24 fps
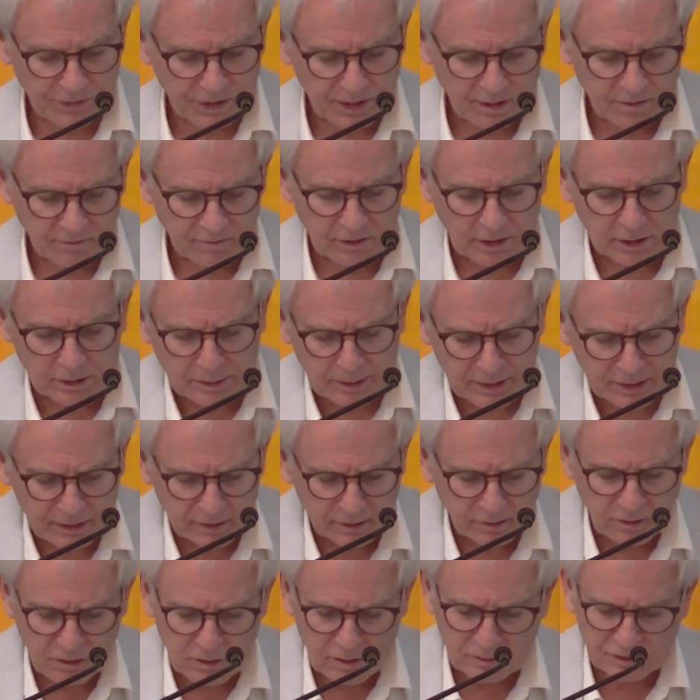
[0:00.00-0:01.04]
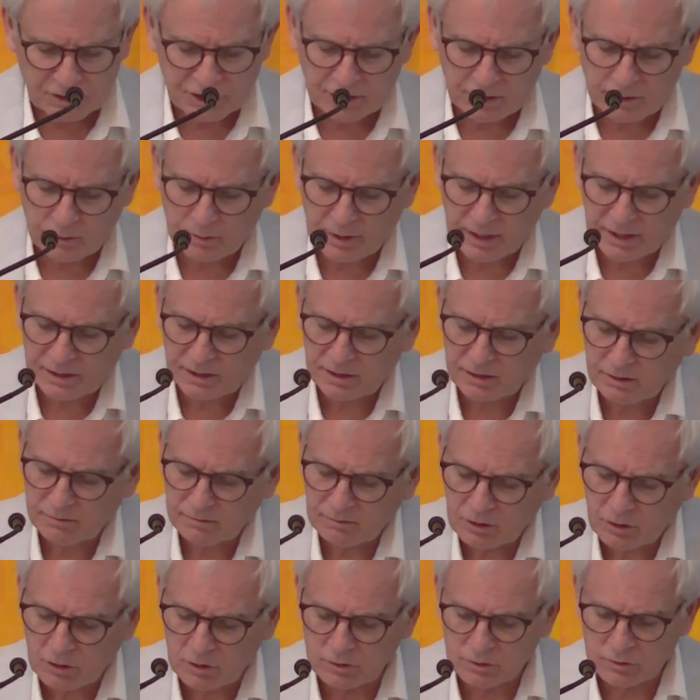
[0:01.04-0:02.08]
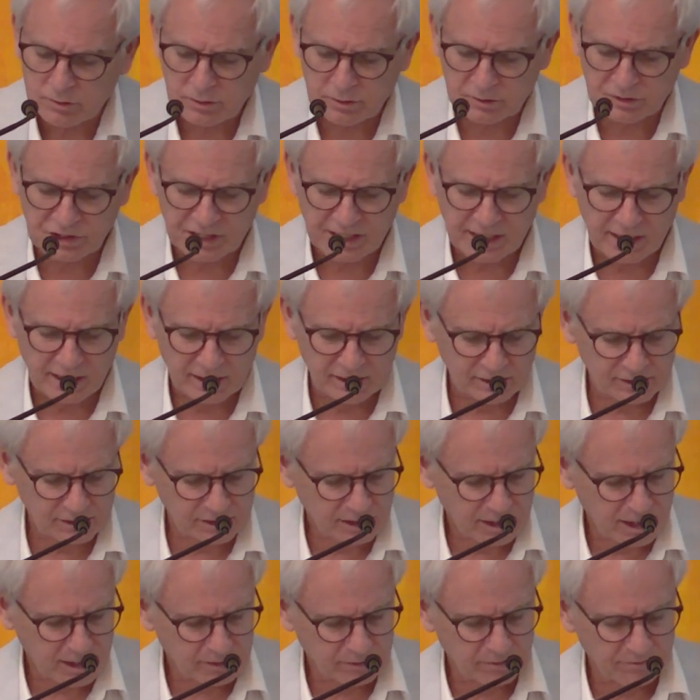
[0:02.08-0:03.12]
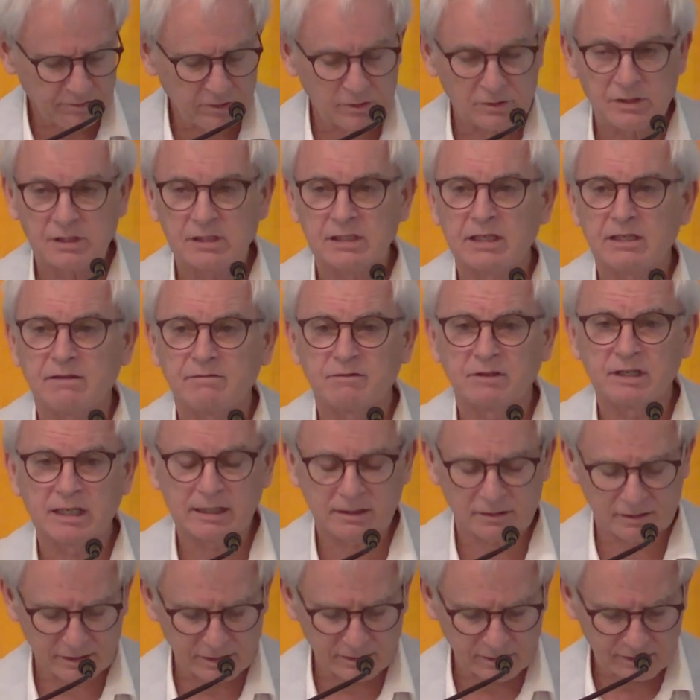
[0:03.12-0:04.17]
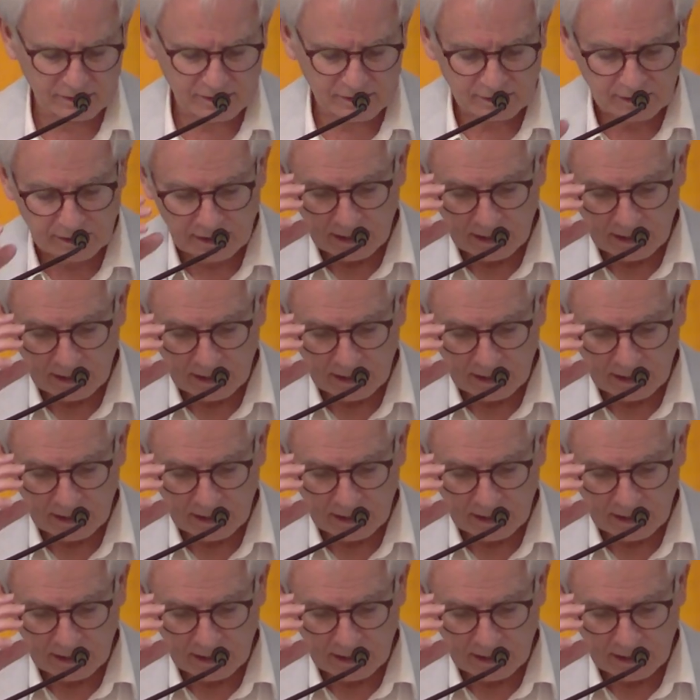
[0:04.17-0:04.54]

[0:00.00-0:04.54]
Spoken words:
following a long generation of cultural change, controversy, and violence,